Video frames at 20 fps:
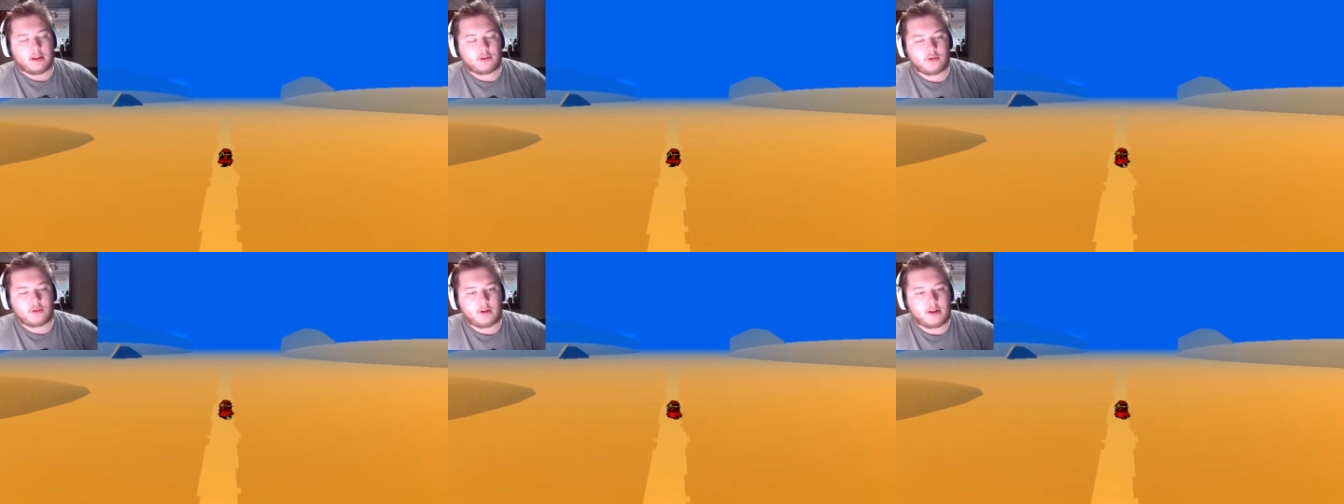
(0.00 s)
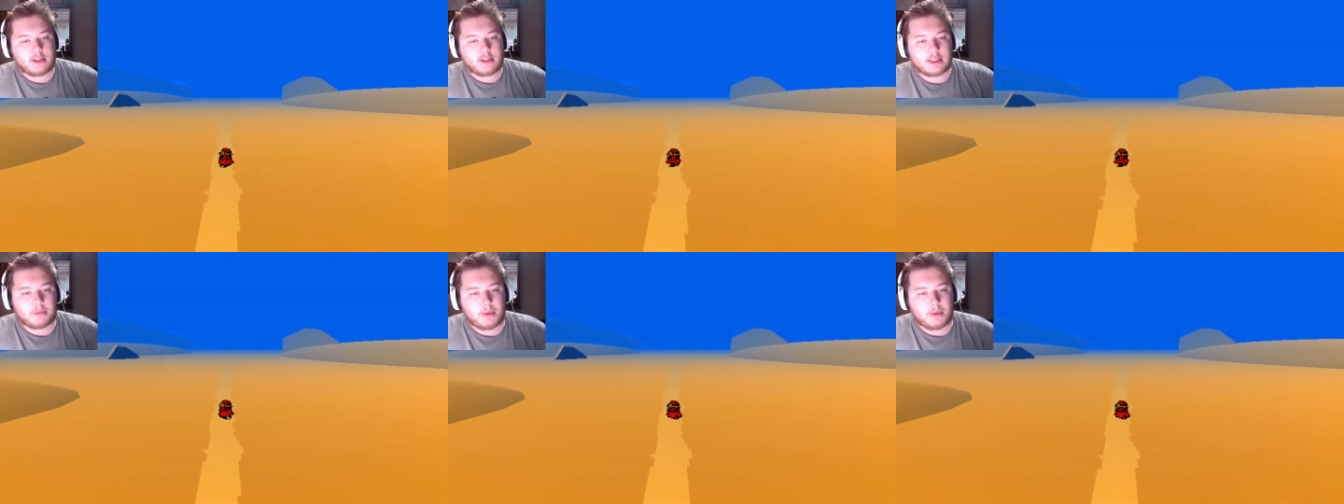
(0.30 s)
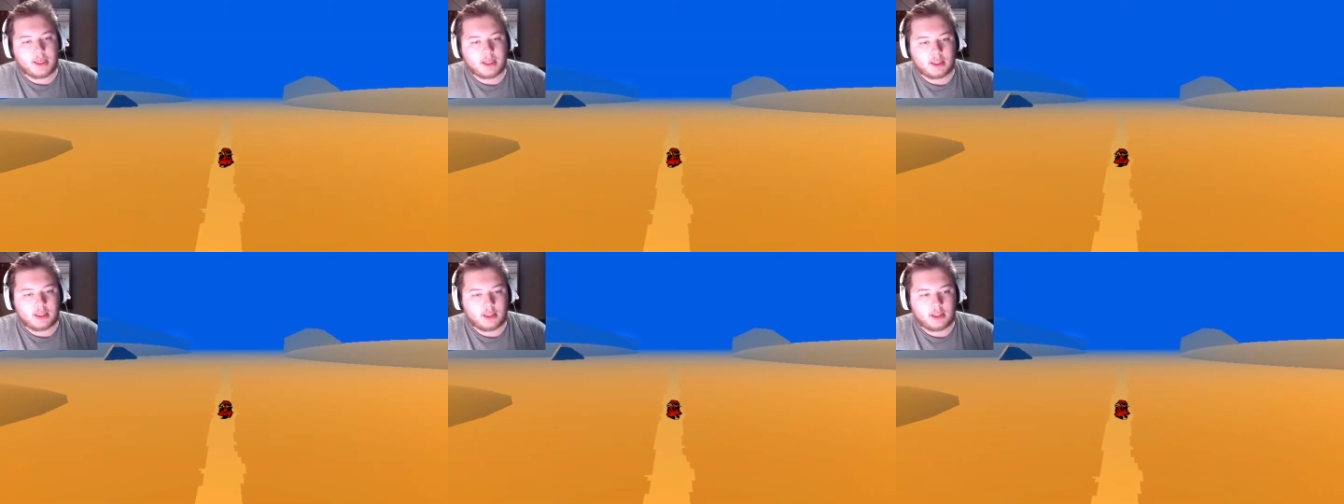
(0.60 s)
try and
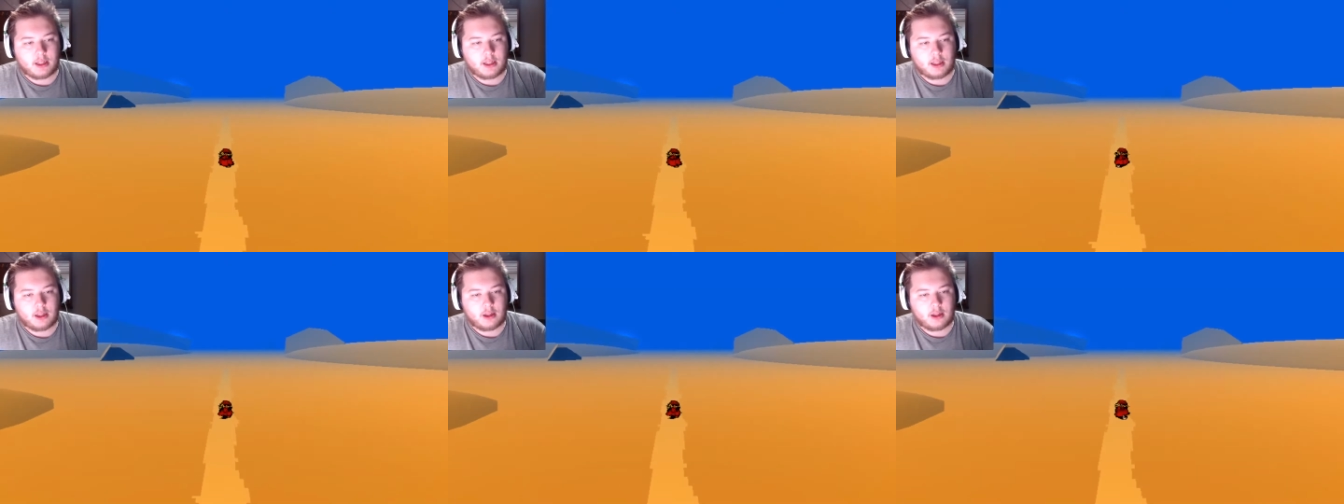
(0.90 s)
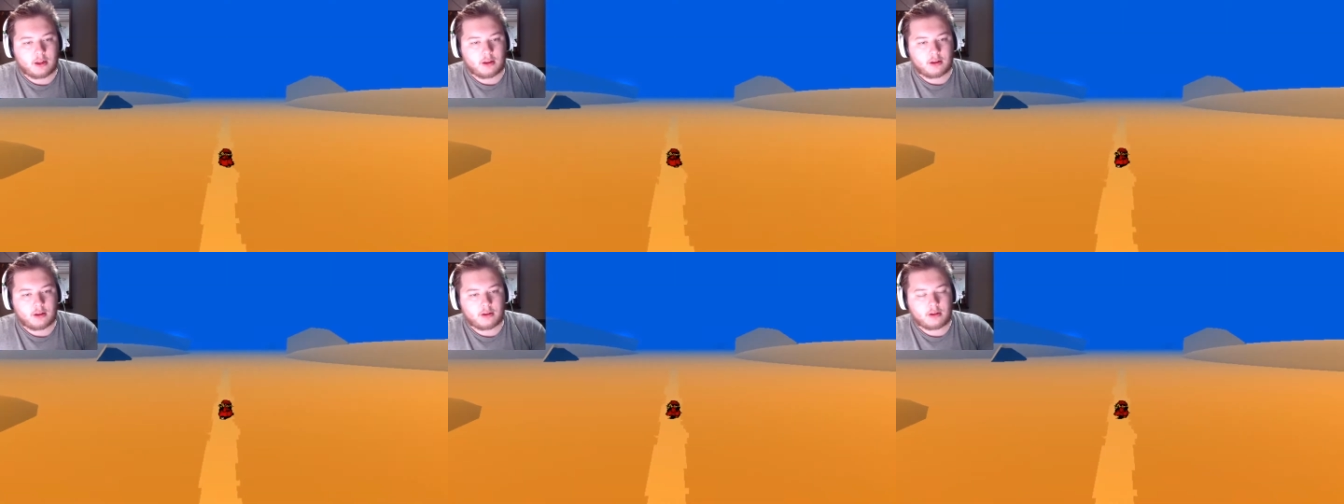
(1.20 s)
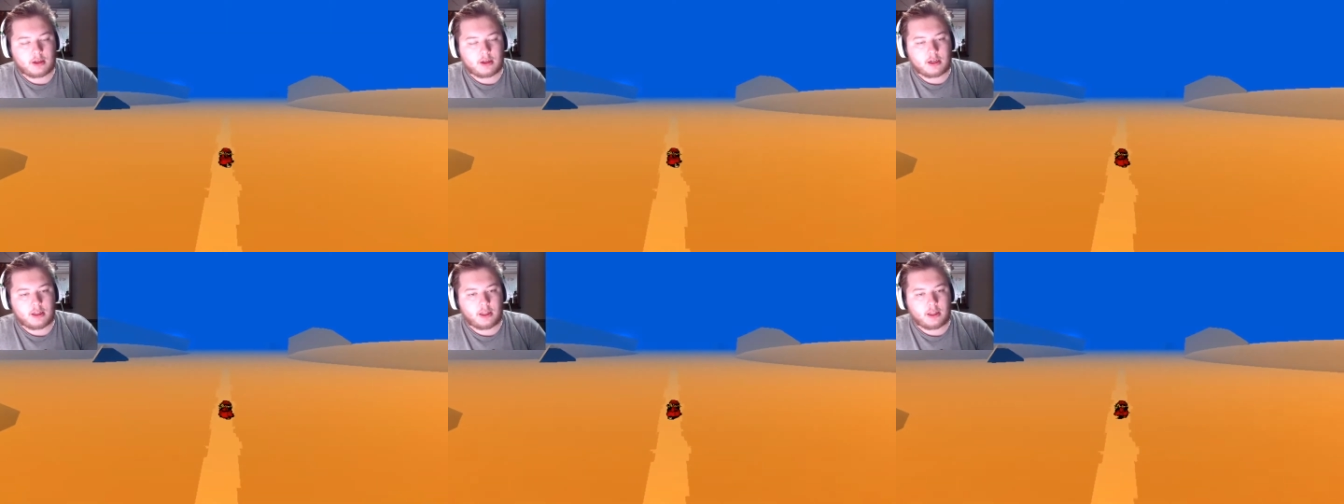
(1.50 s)
speak a little
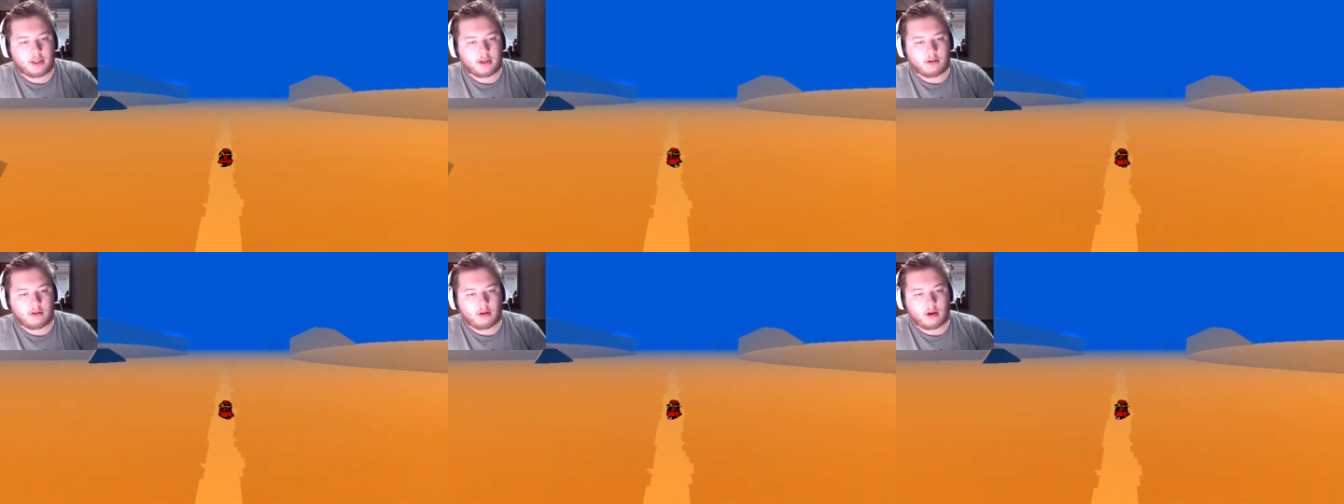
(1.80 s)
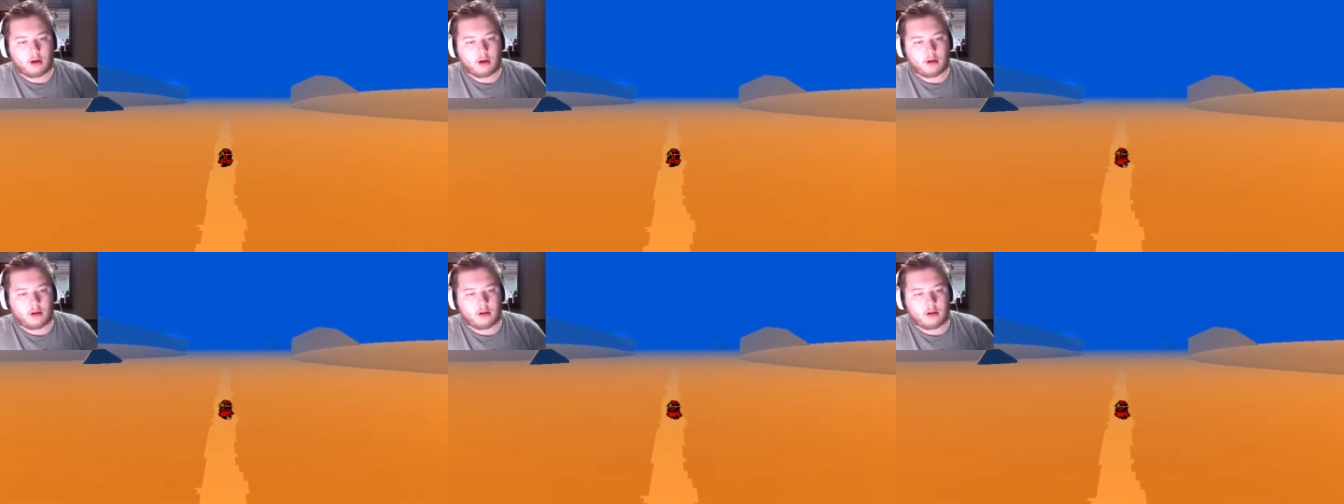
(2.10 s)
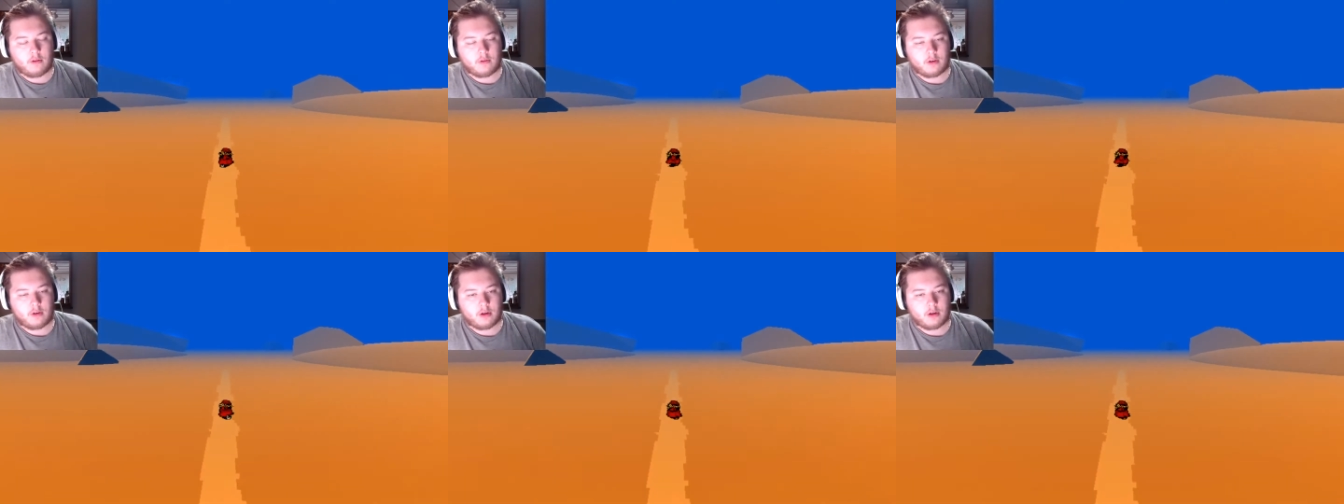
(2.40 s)
clearer
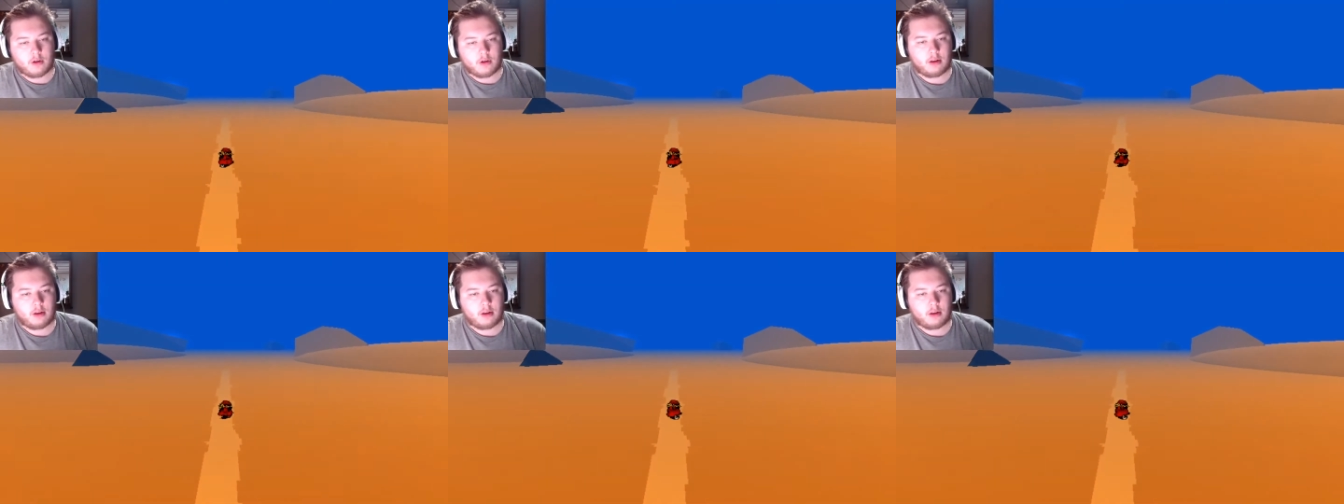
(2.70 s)
overall.